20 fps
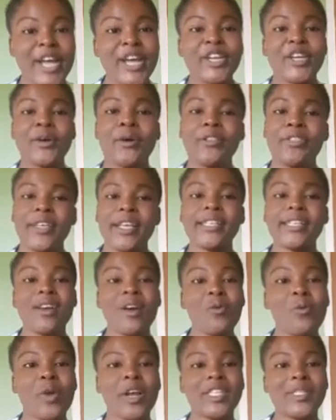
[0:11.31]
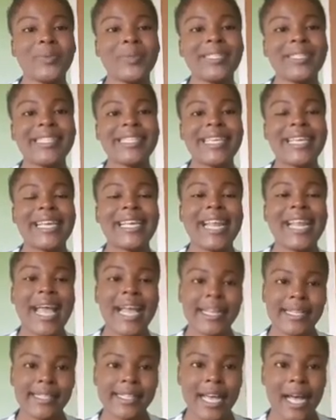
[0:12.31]
Now, these are words we see in
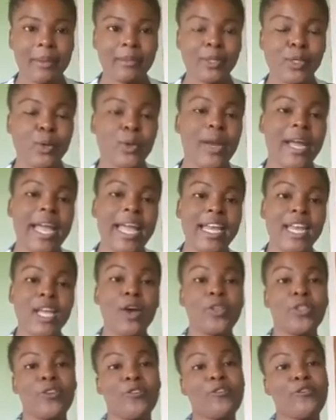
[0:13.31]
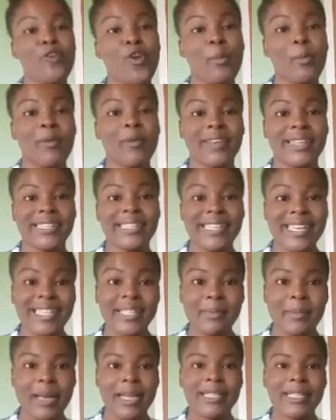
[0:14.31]
exams or any other form of
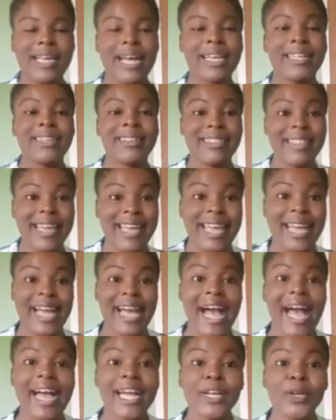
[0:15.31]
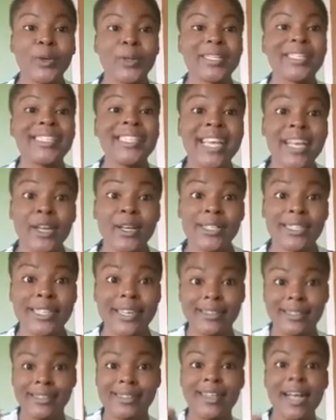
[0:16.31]
assessment, and they guide or tell us
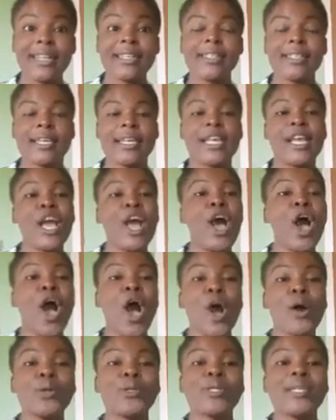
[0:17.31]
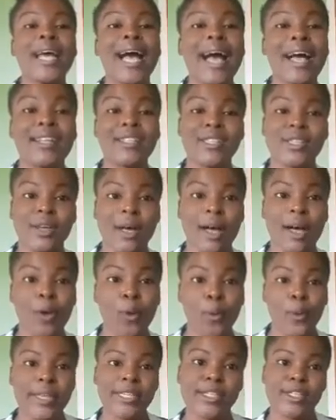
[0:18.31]
exactly how to answer a
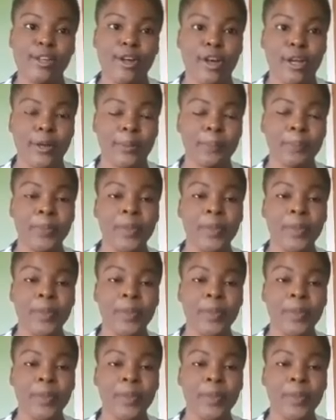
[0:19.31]
question.